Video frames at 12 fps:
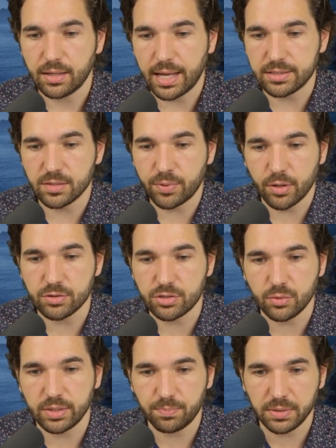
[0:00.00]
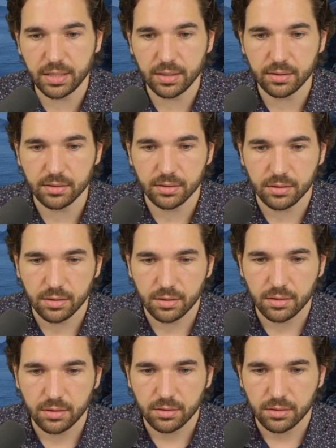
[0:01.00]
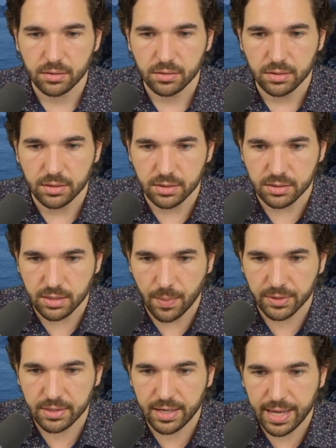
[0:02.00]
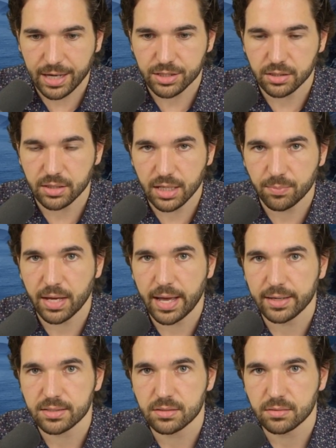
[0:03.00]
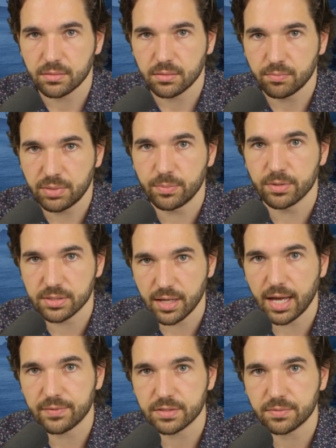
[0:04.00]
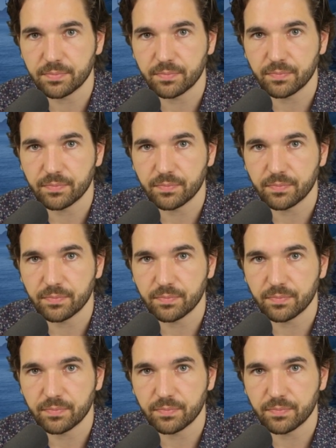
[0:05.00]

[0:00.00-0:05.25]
as opposed to it being something that actually impacts people's lives.